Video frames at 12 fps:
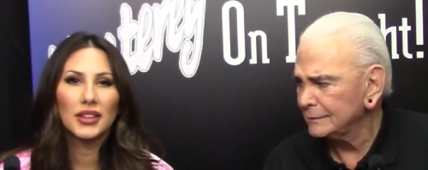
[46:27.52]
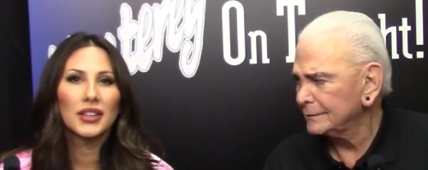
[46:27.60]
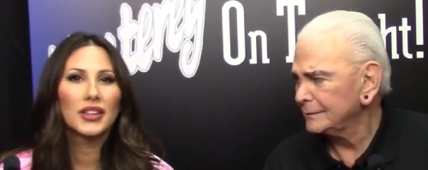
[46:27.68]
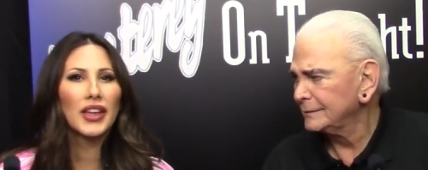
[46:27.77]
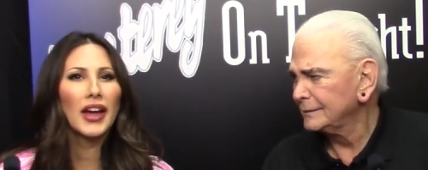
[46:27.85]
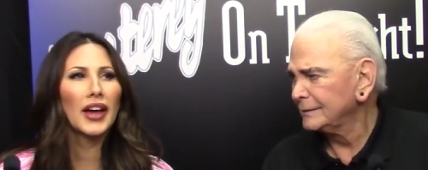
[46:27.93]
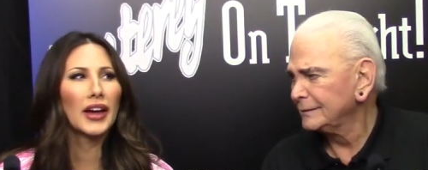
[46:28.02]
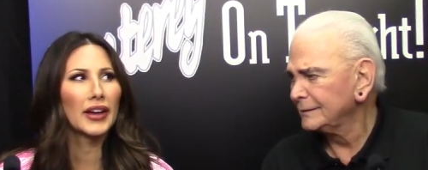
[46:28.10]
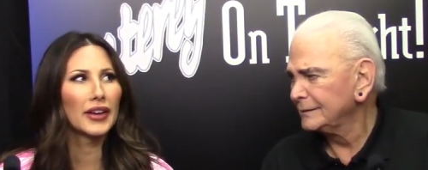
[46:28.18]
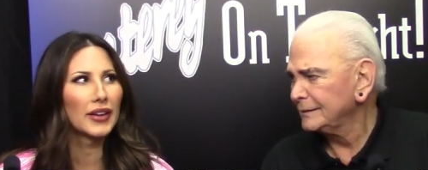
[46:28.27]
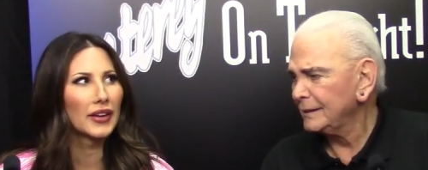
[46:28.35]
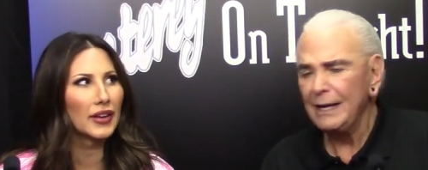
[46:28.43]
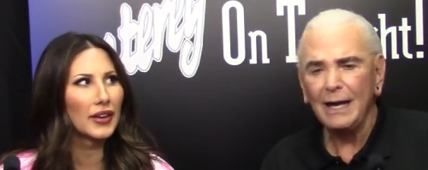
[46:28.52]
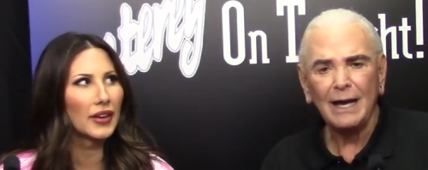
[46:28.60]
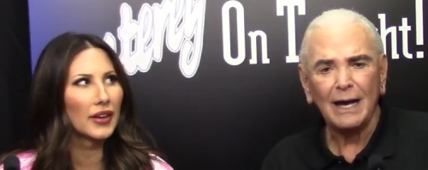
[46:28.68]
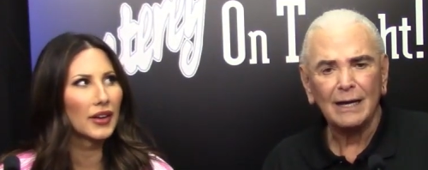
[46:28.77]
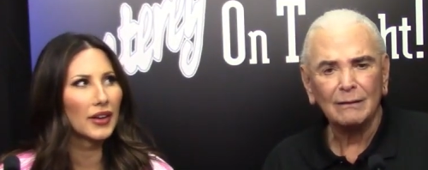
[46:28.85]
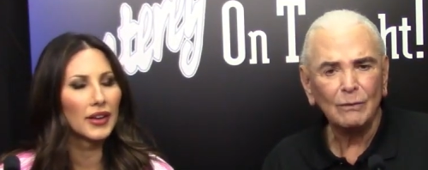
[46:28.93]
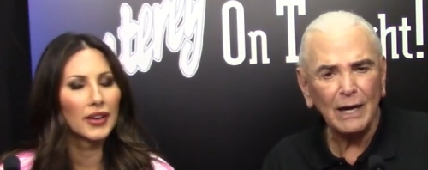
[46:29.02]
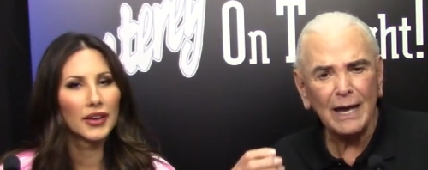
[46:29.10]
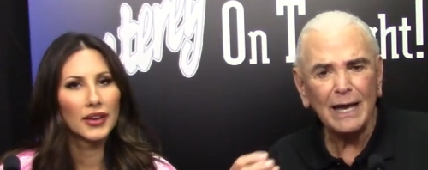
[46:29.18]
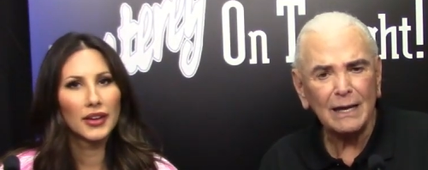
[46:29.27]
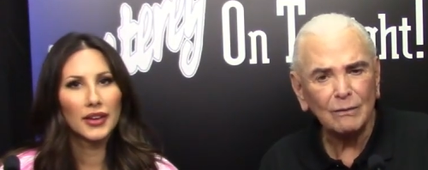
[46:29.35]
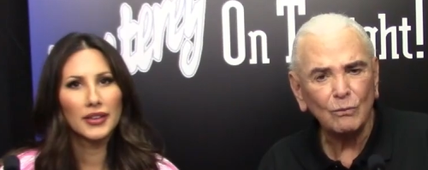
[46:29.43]
Speaker 1: Yeah. Yeah.
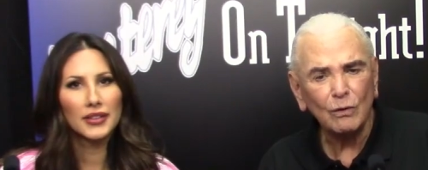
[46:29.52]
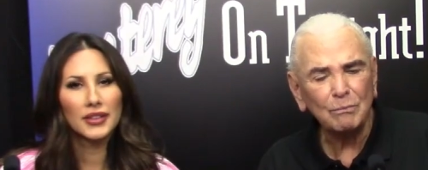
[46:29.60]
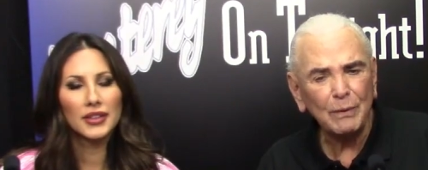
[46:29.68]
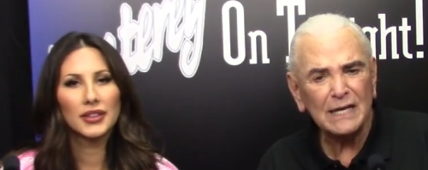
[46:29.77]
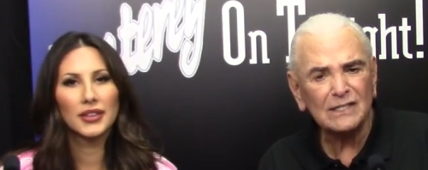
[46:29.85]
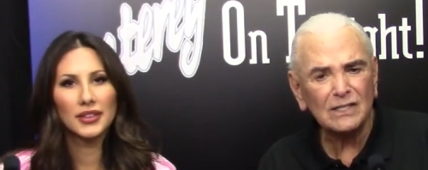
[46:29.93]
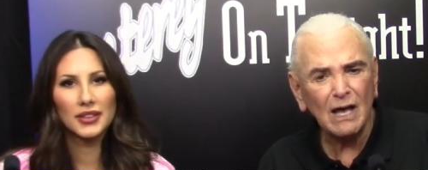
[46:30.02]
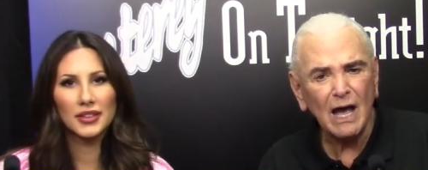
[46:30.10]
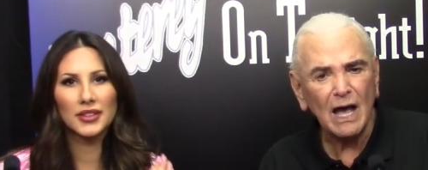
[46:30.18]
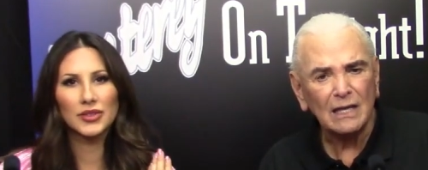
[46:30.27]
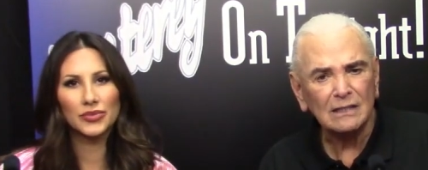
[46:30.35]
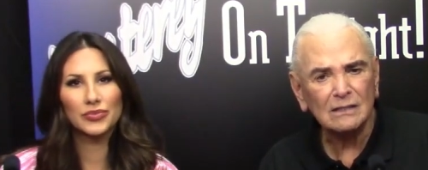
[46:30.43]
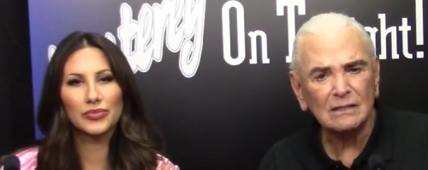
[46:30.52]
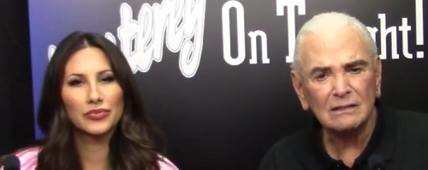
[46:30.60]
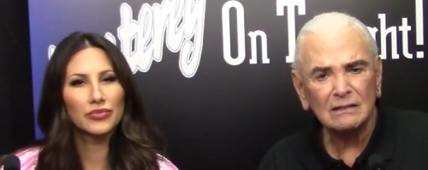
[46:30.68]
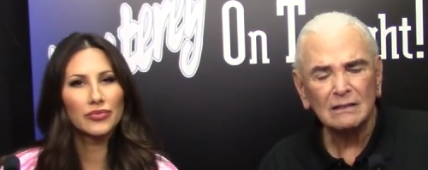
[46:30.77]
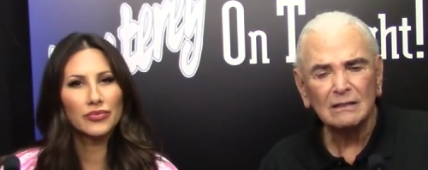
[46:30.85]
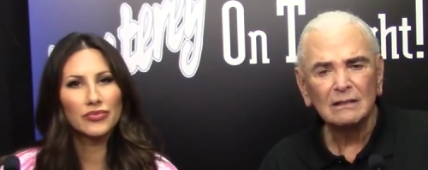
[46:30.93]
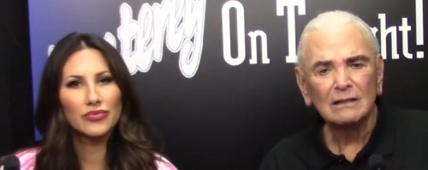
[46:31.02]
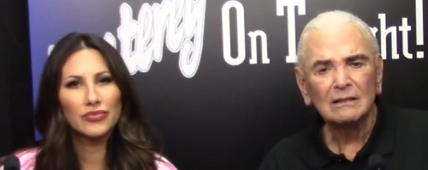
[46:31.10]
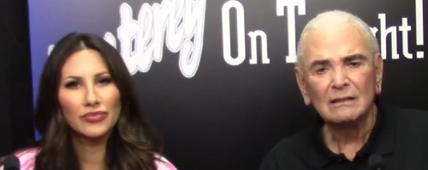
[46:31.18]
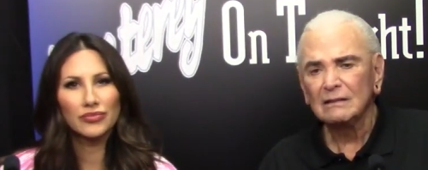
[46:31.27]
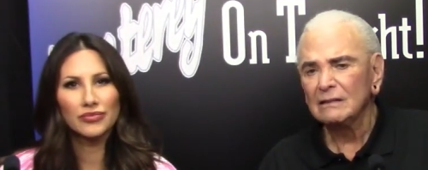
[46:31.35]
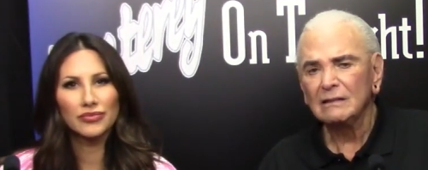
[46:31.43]
Hey, we're paisans. He's to play cards with
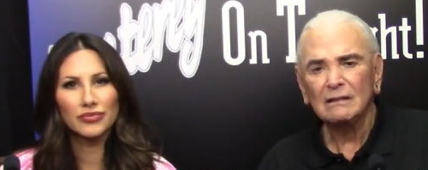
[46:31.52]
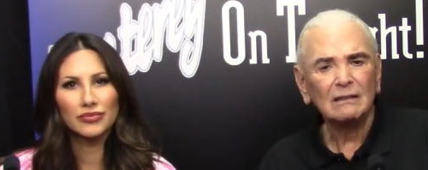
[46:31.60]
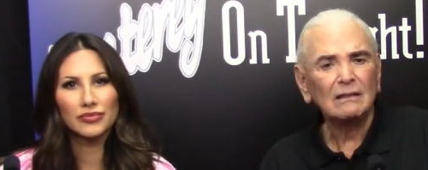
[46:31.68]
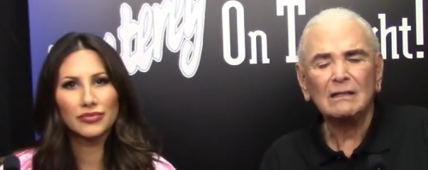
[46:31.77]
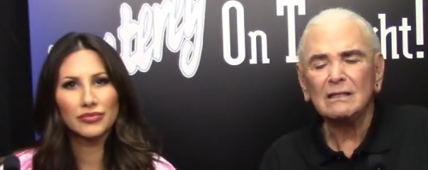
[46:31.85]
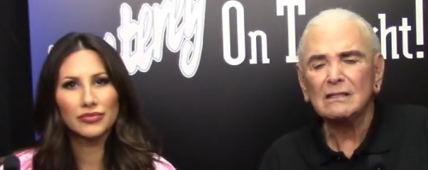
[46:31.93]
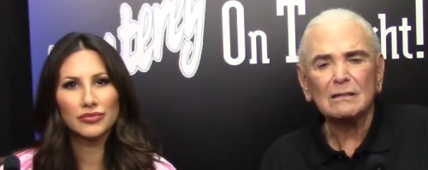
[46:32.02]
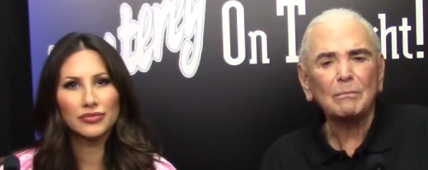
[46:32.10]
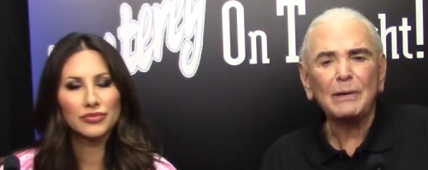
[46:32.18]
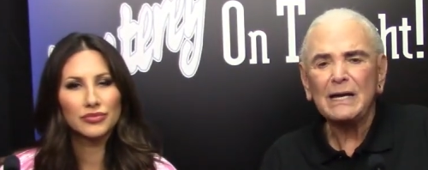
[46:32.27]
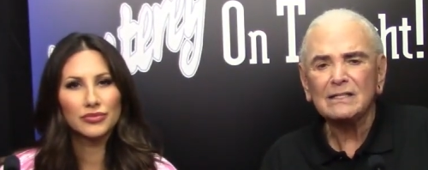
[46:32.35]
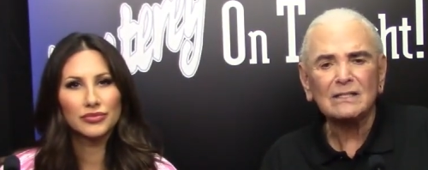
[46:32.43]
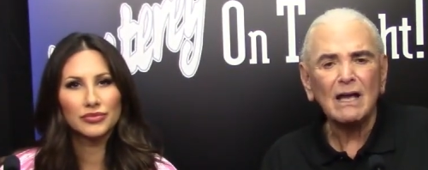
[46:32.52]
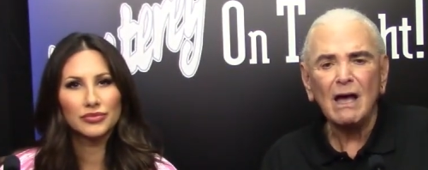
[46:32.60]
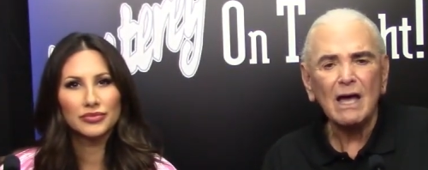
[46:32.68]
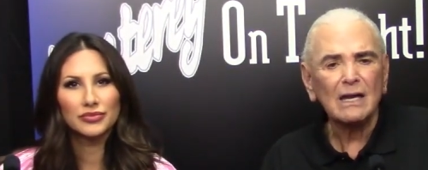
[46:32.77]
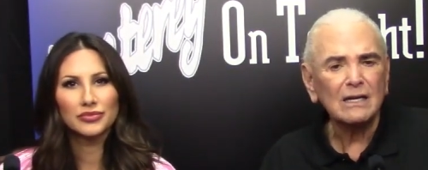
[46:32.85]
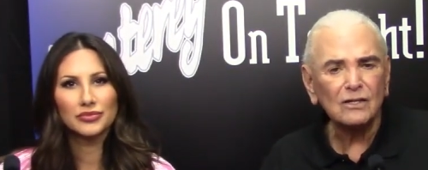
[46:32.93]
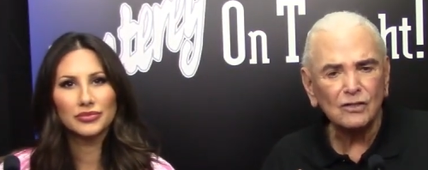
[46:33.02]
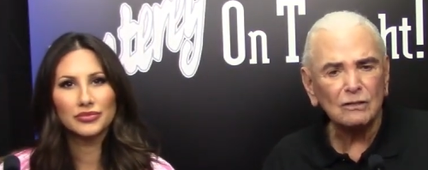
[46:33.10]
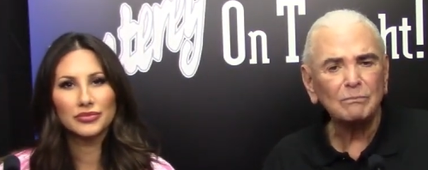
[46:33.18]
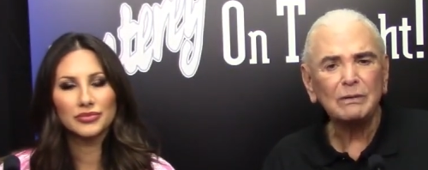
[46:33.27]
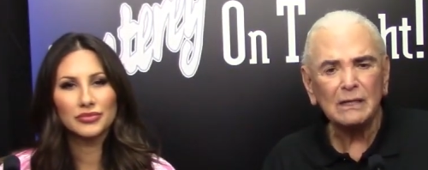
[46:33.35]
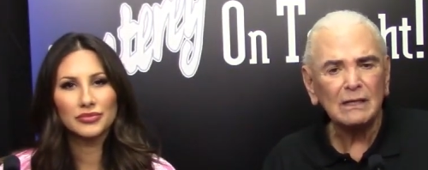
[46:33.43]
his friends. He's a paisan. He should
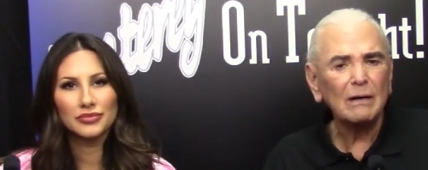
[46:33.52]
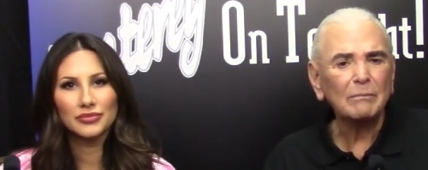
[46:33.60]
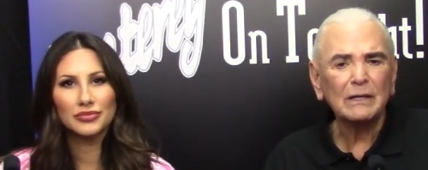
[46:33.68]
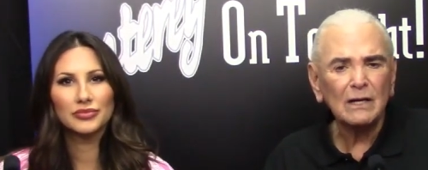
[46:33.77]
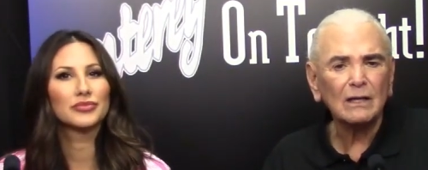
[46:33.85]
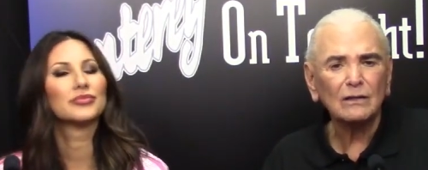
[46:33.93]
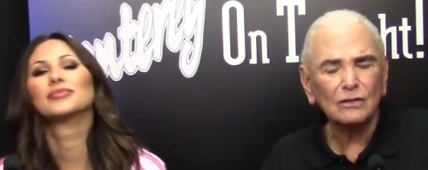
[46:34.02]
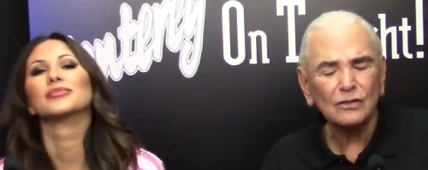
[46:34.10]
be coming on the